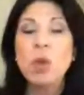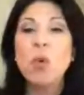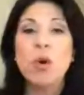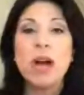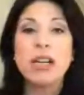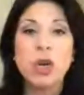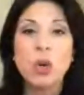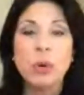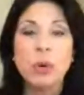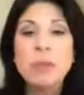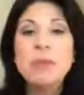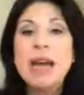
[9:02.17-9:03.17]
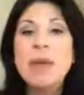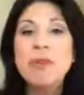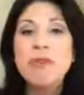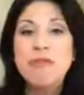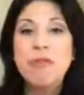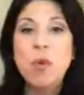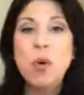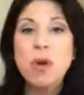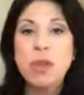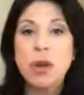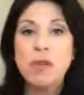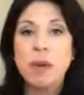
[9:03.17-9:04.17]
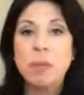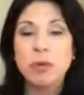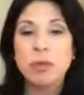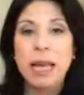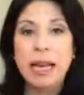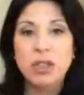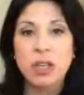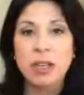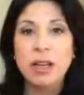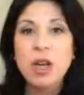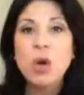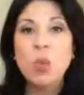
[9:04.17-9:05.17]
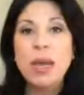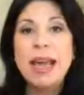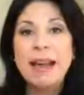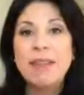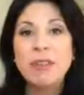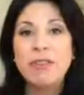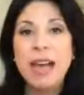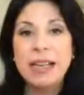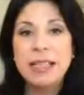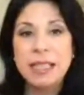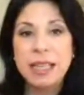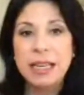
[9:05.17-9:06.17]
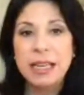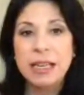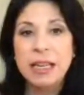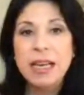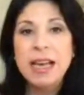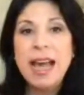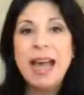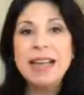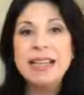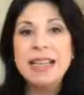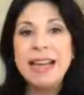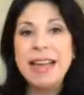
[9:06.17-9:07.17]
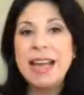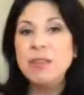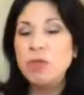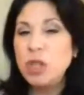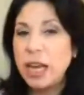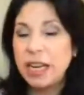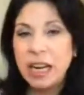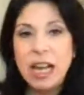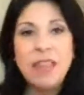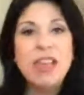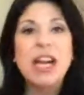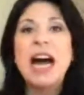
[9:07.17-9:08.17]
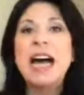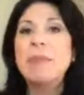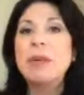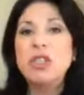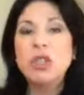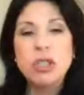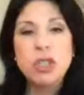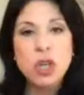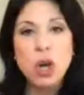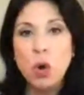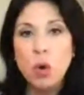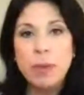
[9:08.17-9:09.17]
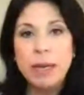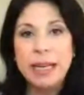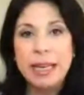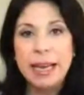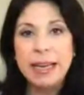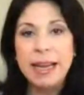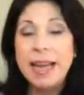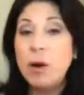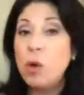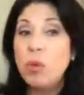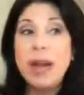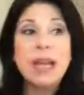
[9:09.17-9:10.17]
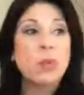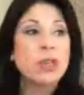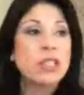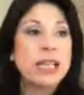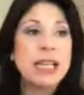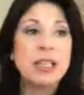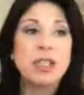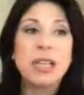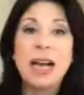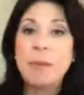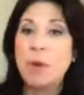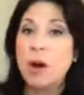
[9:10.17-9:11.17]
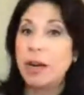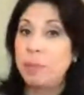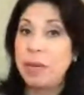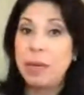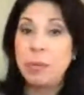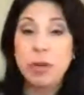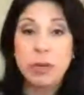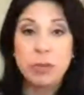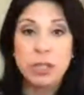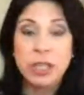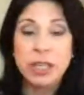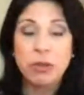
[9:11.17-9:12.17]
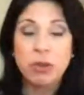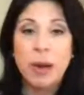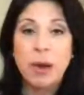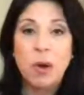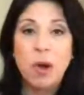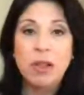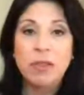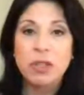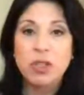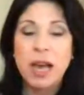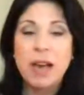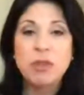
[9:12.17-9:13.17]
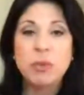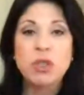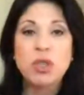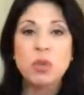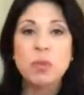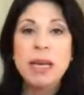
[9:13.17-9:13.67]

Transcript: October, sometime before the November election, we have a vaccine and the economy starts to open again. And already we're seeing the stock market being pretty resilient throughout all of this. You have to assume it